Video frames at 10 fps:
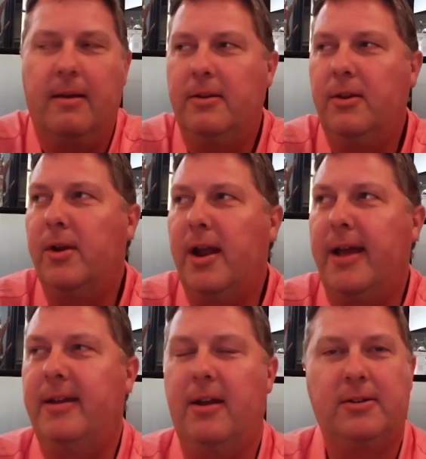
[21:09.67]
You and
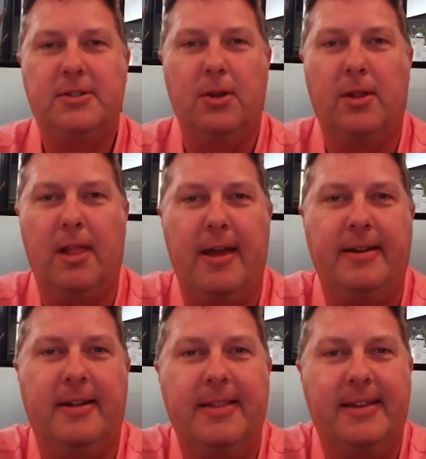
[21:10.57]
I are so
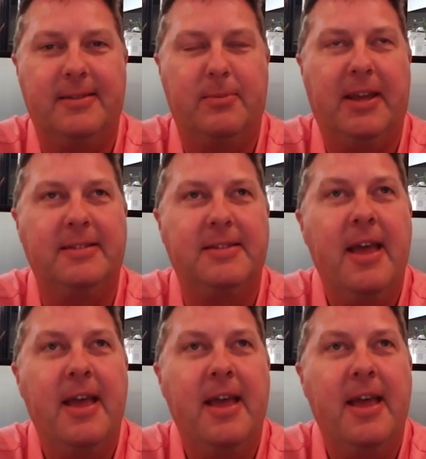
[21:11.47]
aligned on this, because